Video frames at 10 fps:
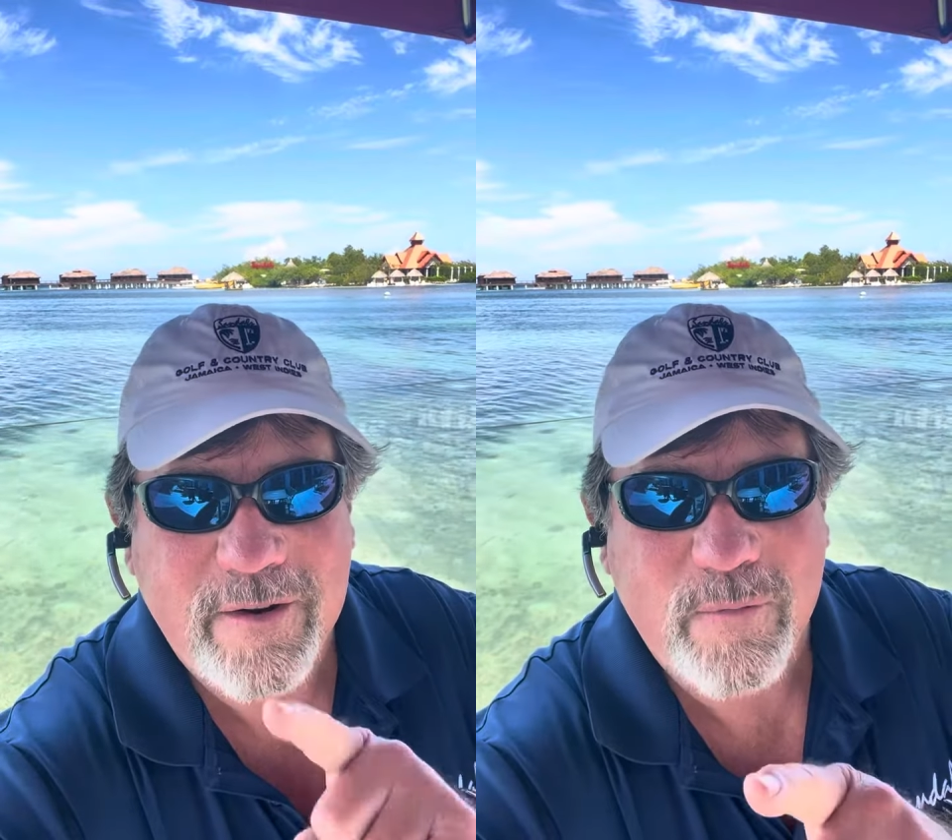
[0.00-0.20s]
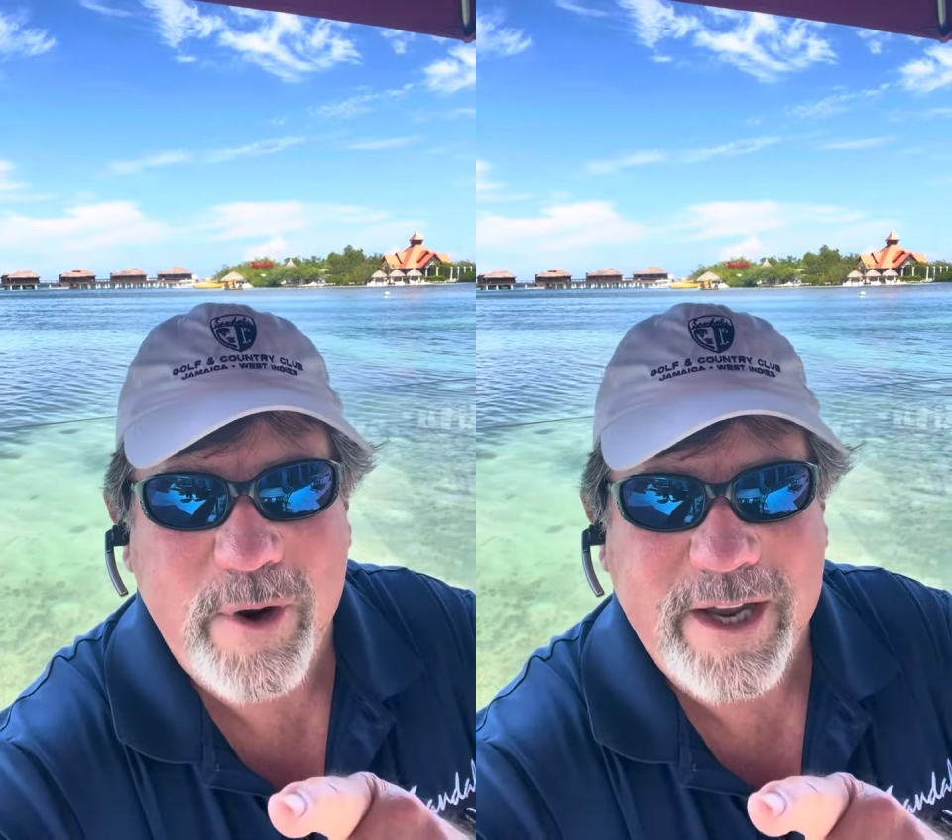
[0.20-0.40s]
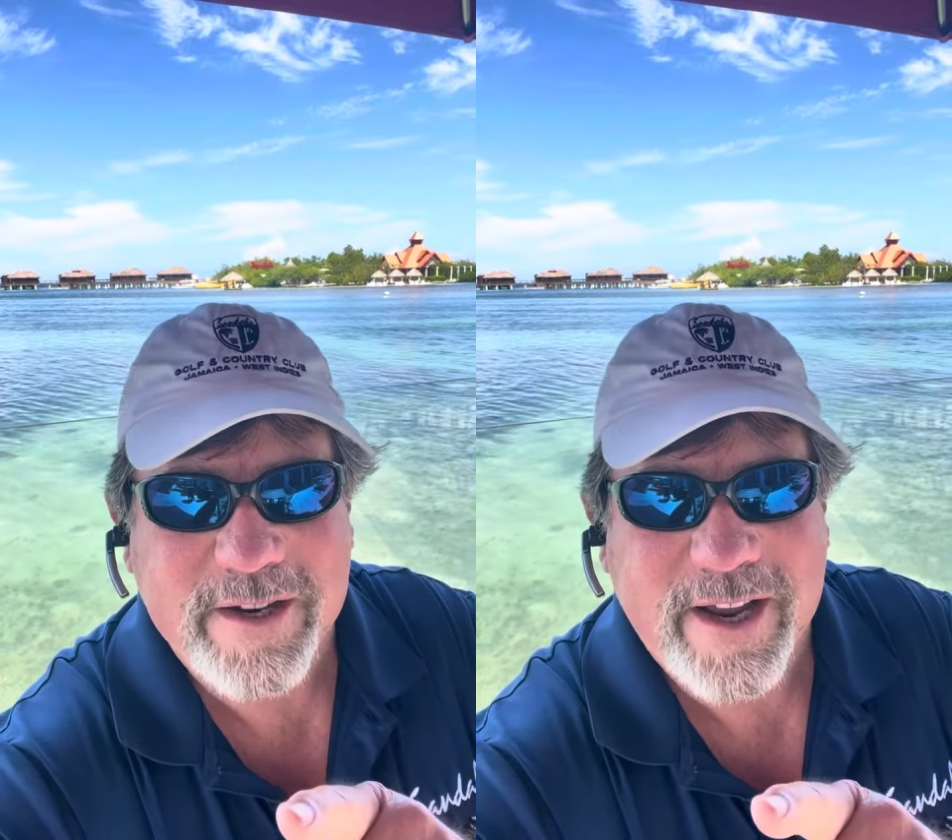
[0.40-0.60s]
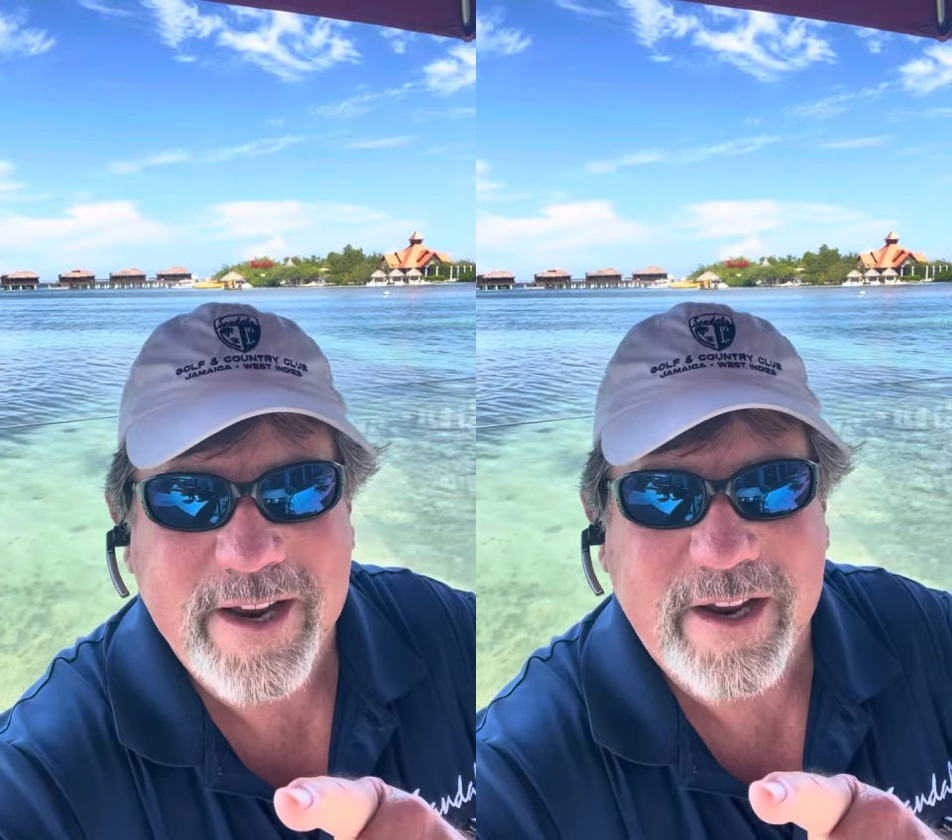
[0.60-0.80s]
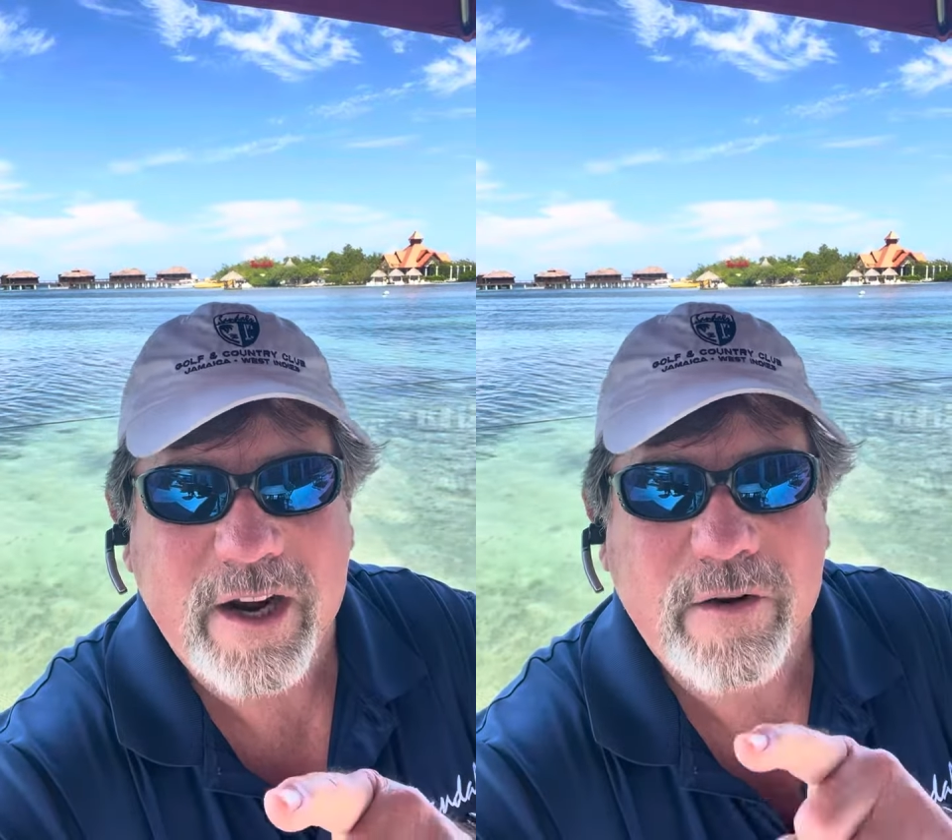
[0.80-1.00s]
we can
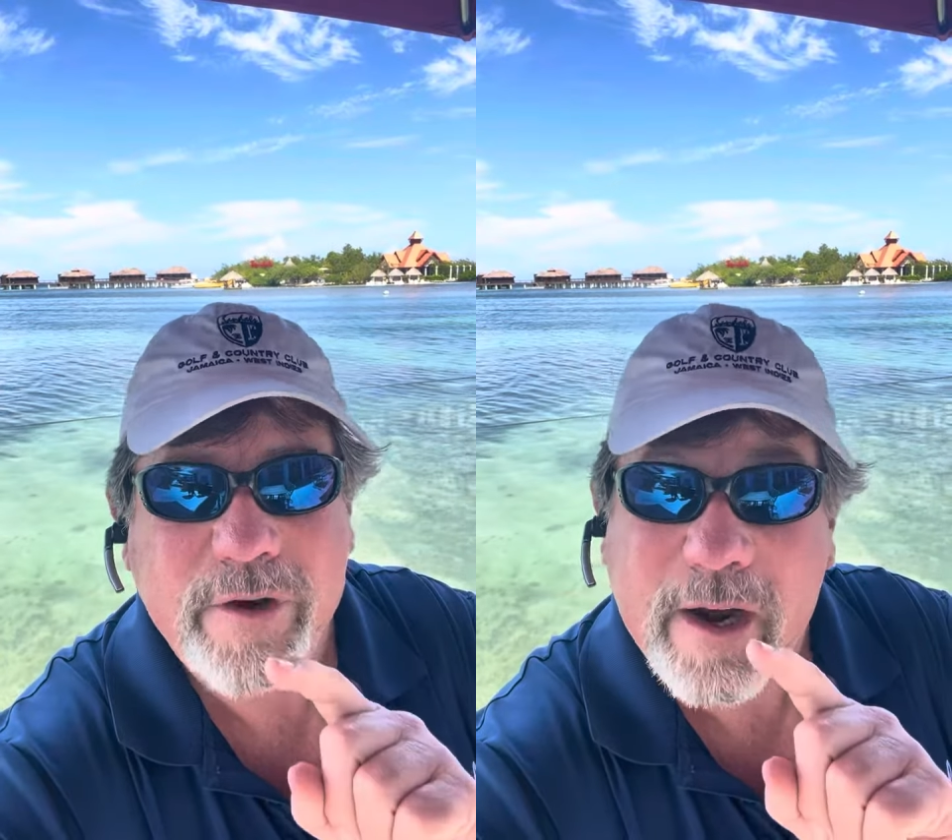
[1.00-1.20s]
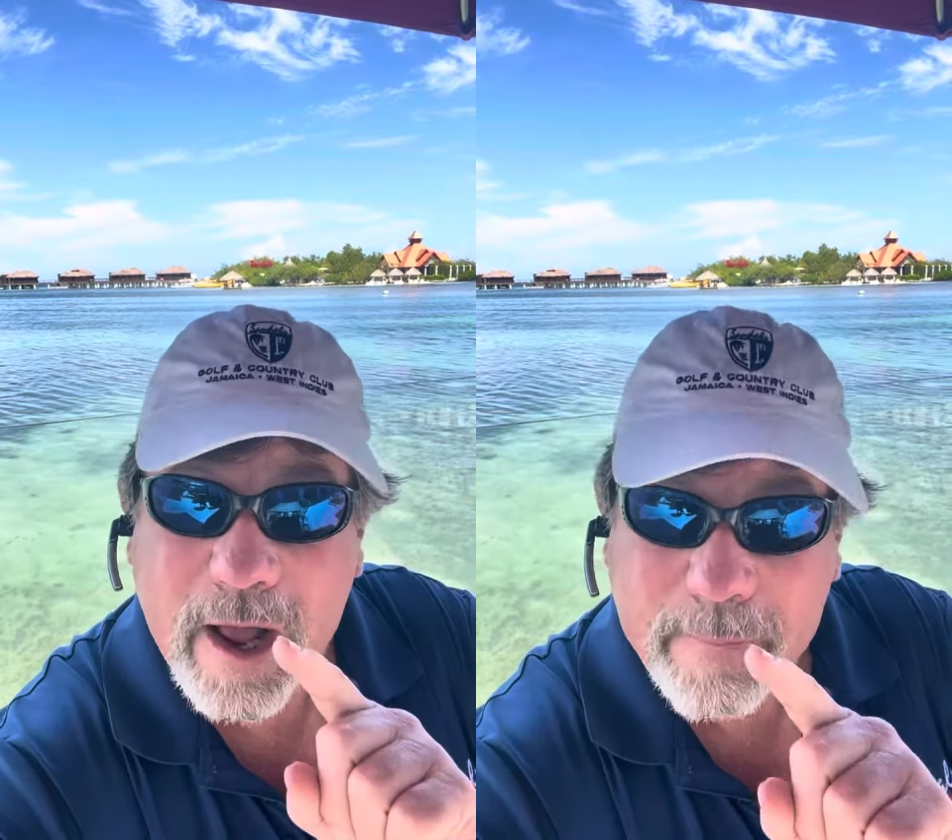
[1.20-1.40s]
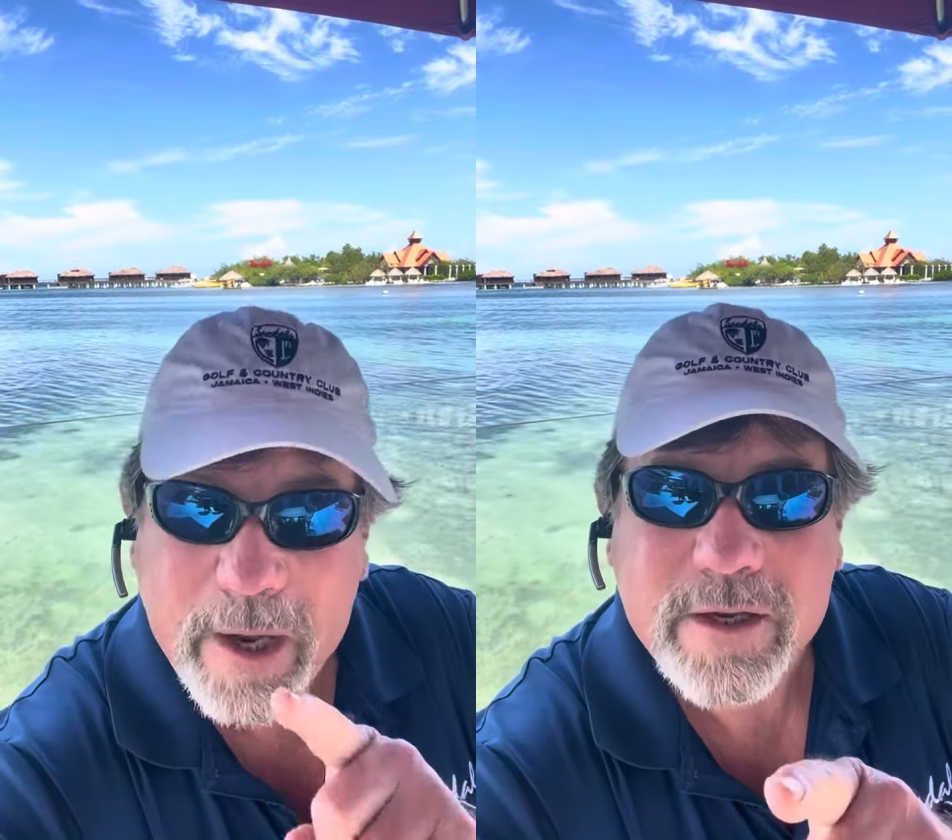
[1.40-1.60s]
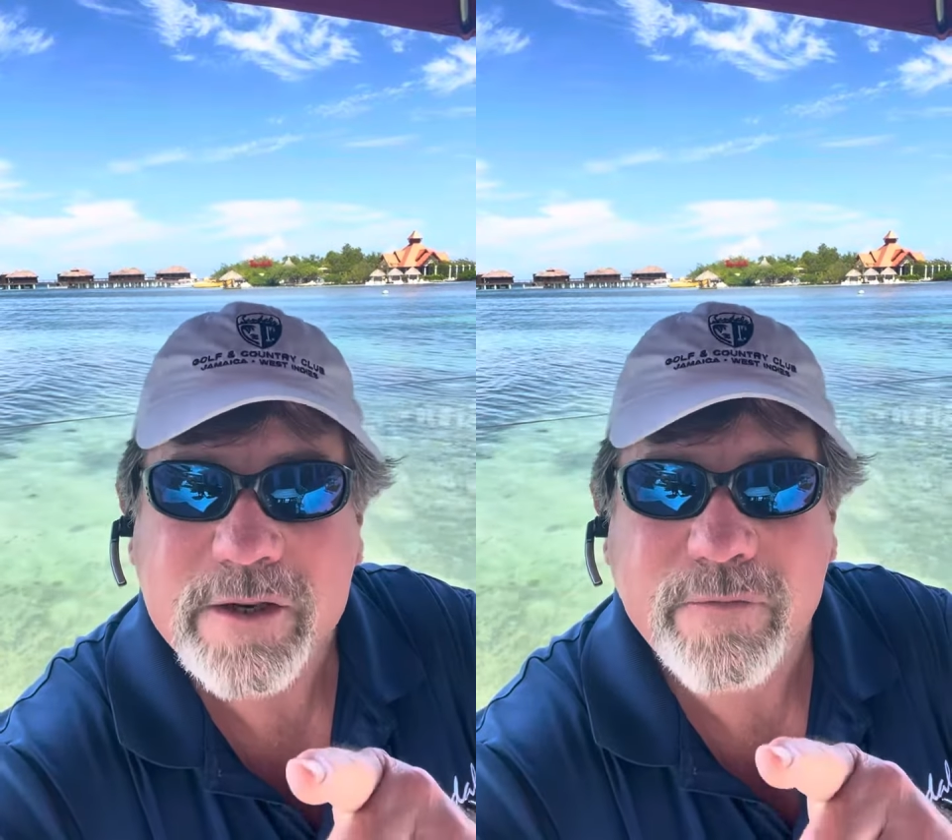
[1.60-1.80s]
take care of you. I'm asking